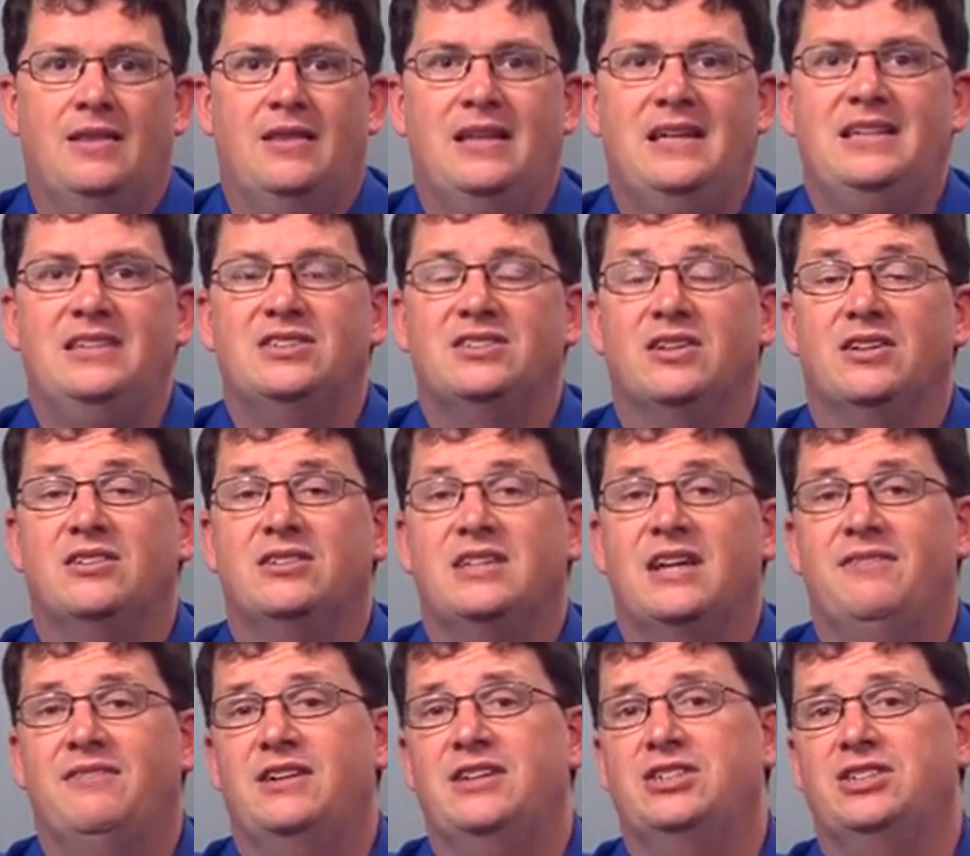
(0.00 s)
These are
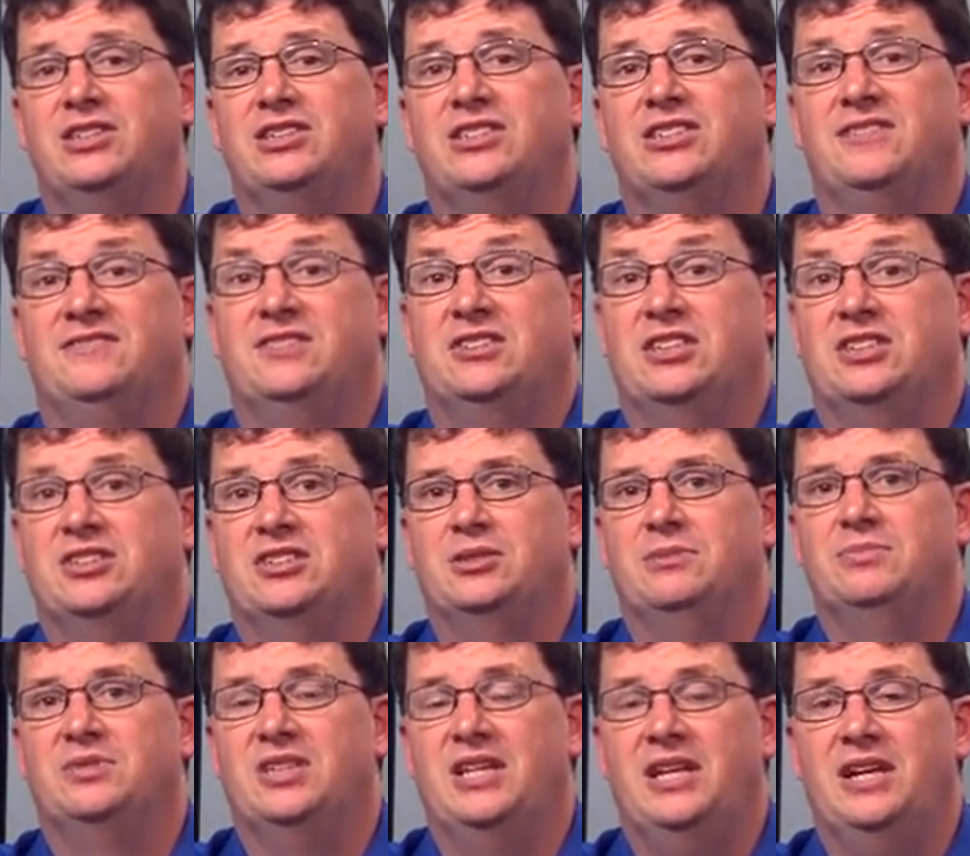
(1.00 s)
definitions of
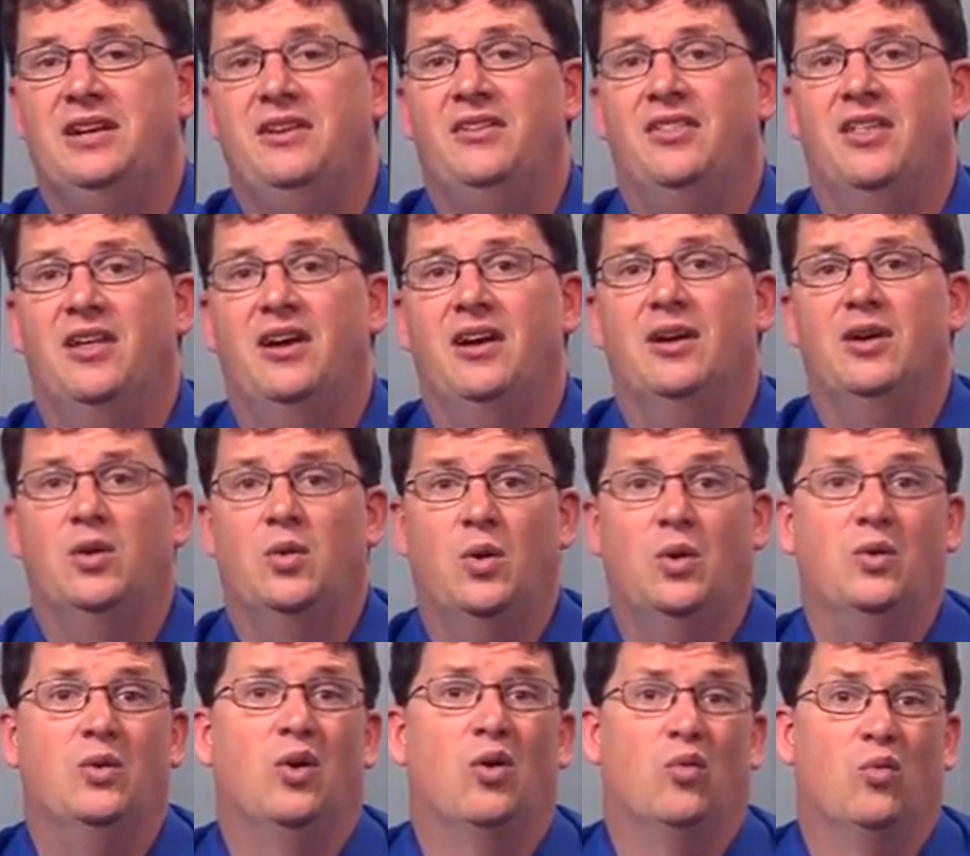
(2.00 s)
systems in the,
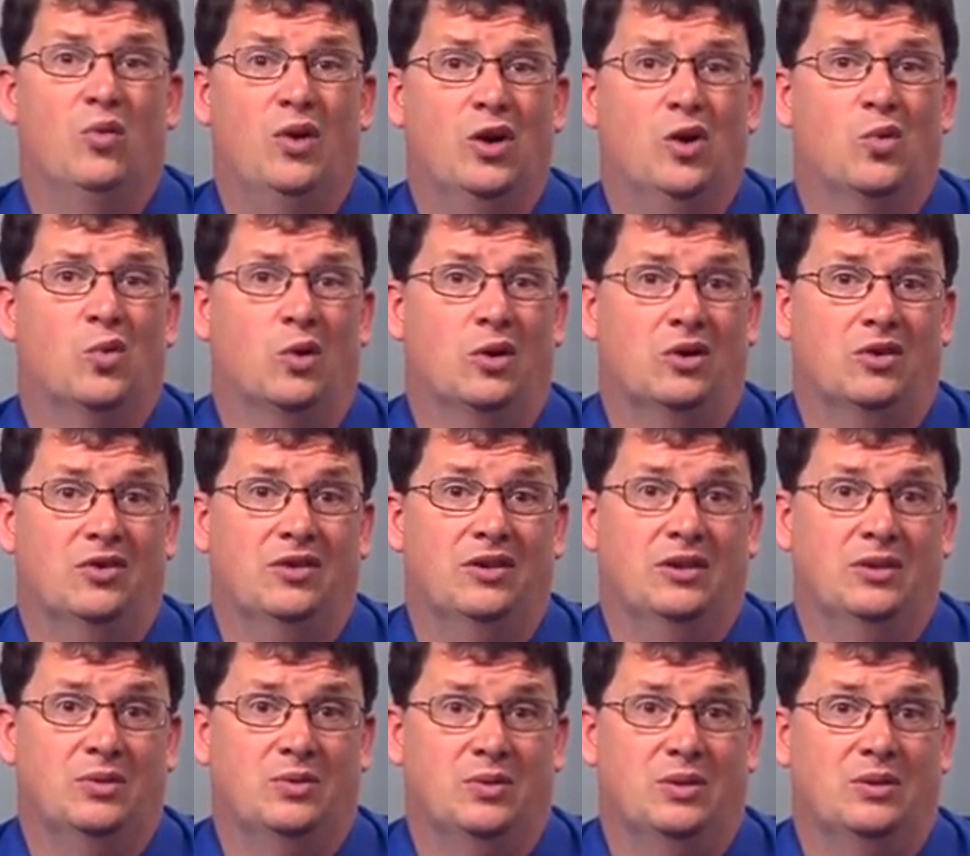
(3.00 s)
quote, real world,
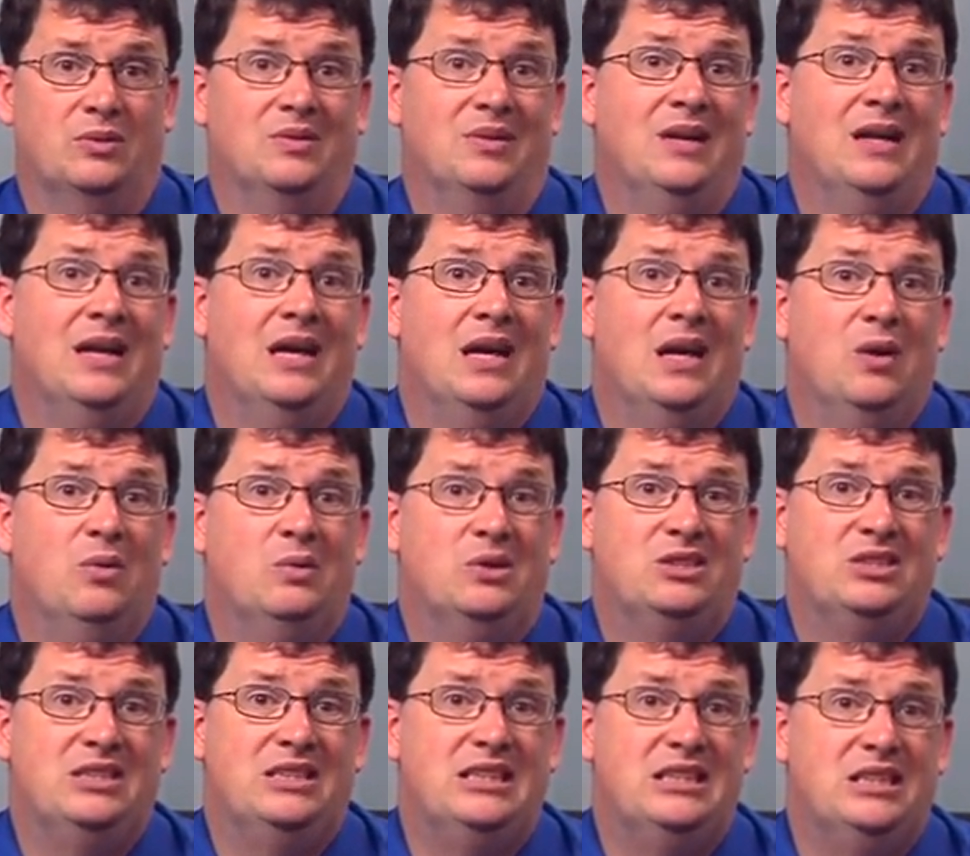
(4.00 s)
unquote,
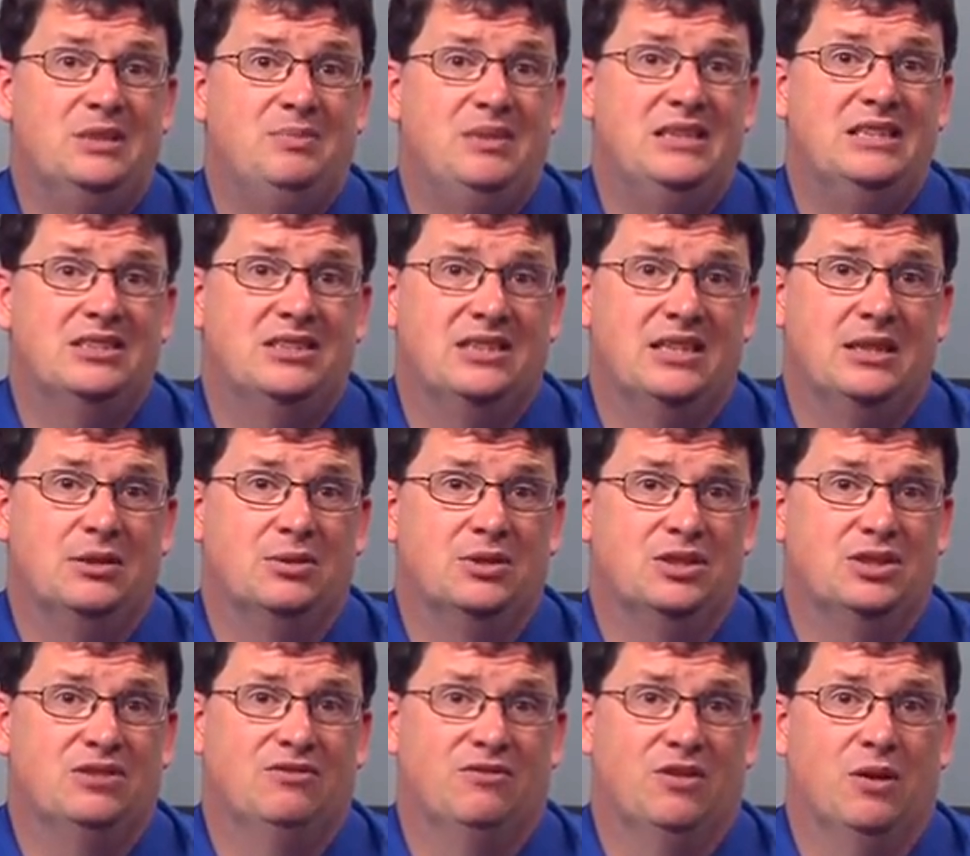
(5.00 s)
which need to be
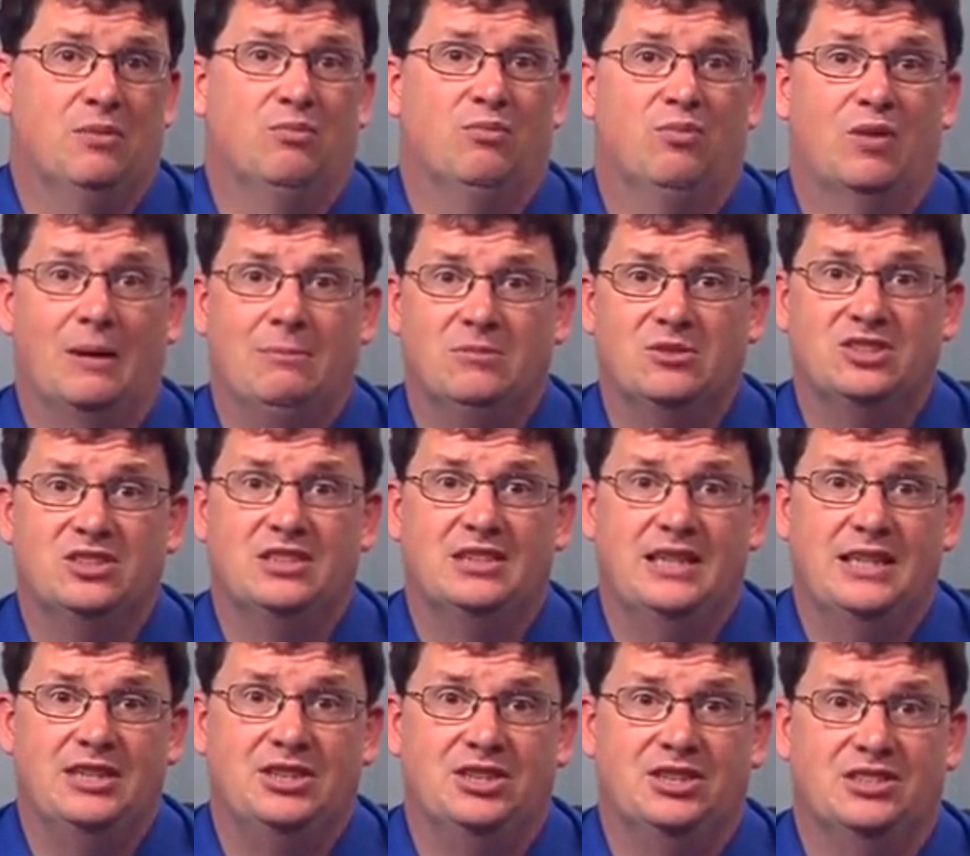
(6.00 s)
distinguished from
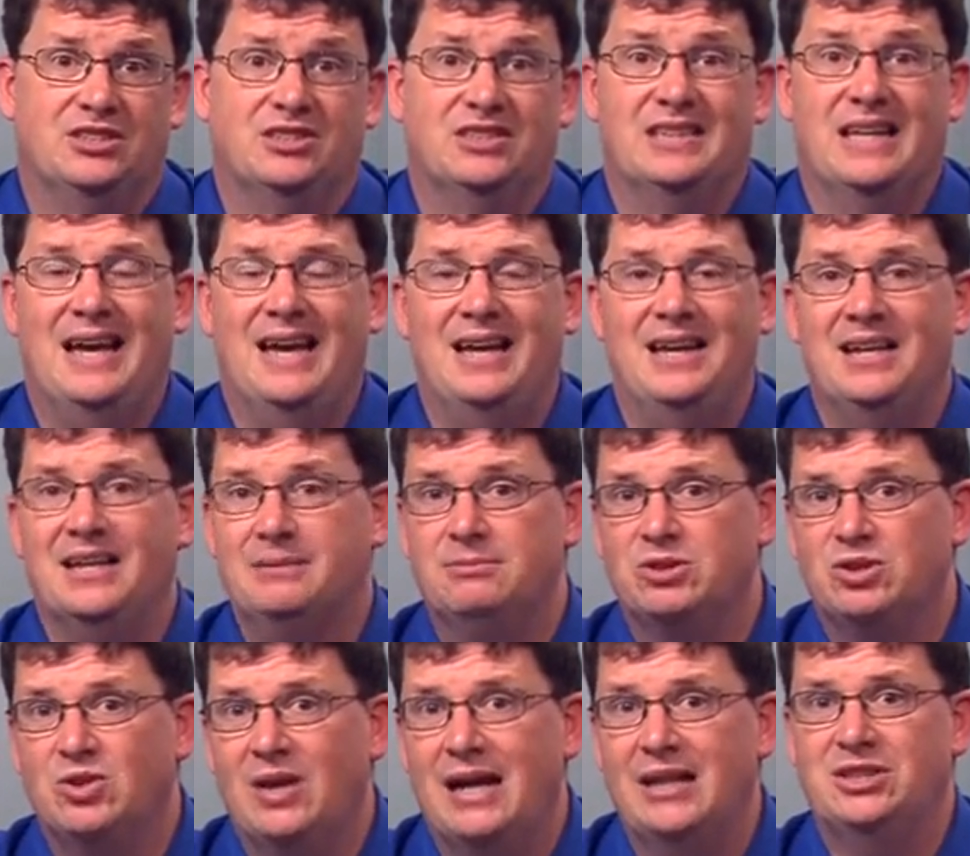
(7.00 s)
representations and
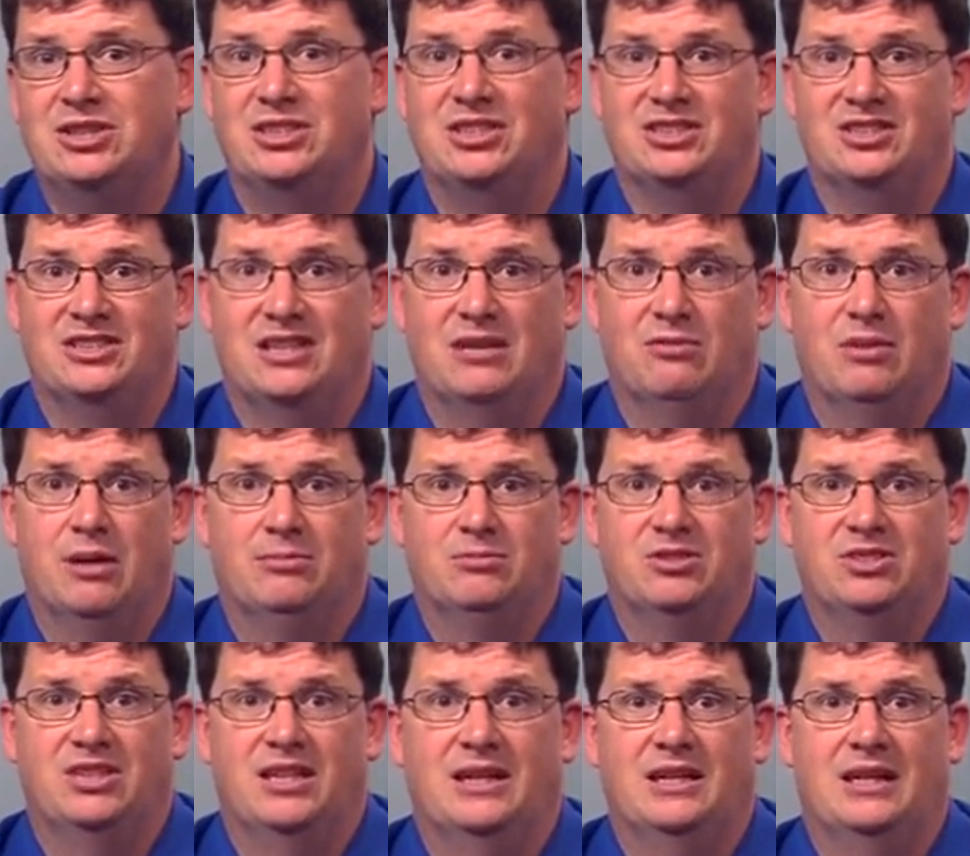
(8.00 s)
abstractions that
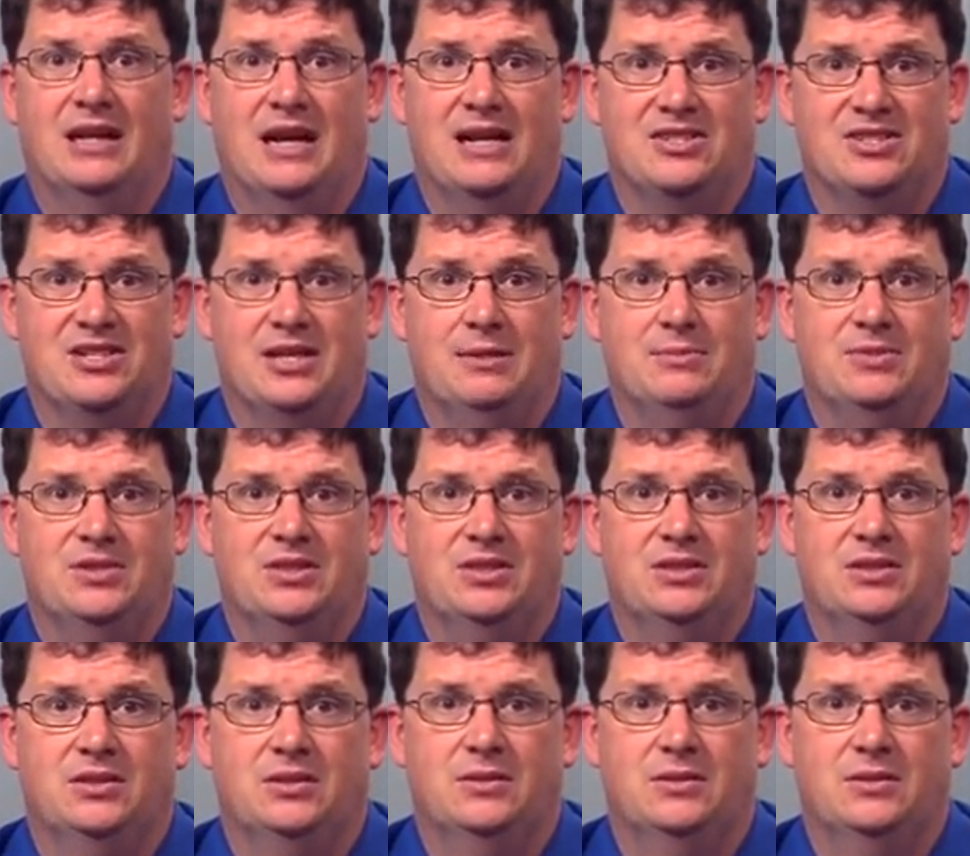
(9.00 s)
represent concepts.